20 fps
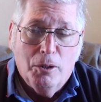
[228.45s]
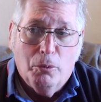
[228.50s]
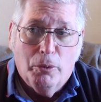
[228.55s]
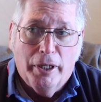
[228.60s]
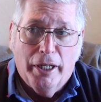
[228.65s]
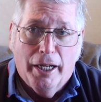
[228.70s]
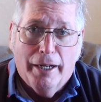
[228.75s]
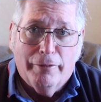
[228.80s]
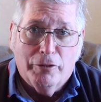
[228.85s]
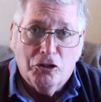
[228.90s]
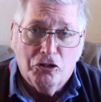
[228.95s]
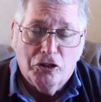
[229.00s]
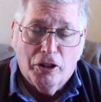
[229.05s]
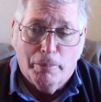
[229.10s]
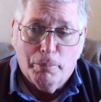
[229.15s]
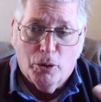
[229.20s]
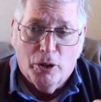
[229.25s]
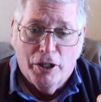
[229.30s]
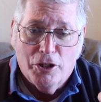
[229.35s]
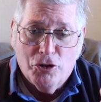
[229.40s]
We have a
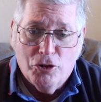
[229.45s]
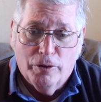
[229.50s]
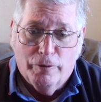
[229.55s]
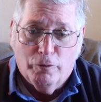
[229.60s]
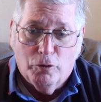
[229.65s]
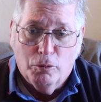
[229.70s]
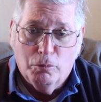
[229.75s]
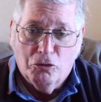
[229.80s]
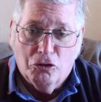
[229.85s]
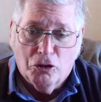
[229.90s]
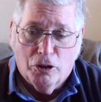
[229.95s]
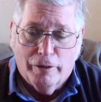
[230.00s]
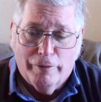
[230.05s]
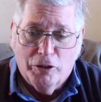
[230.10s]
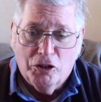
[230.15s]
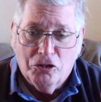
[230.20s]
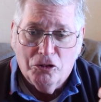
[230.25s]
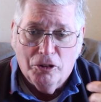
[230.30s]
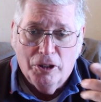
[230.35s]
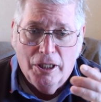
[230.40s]
separation from
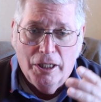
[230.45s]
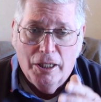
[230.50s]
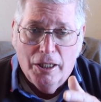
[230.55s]
service.